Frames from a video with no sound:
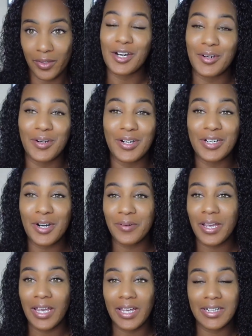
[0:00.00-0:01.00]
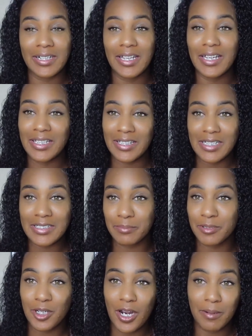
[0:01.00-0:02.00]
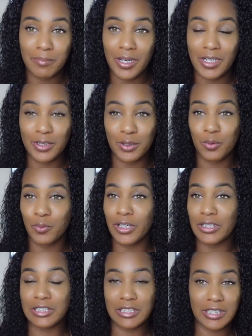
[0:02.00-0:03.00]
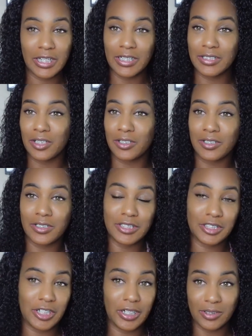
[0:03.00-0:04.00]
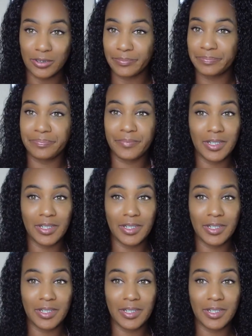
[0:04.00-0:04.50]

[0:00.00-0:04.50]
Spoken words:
So go ahead, hit that subscribe button. We are just getting started on this channel.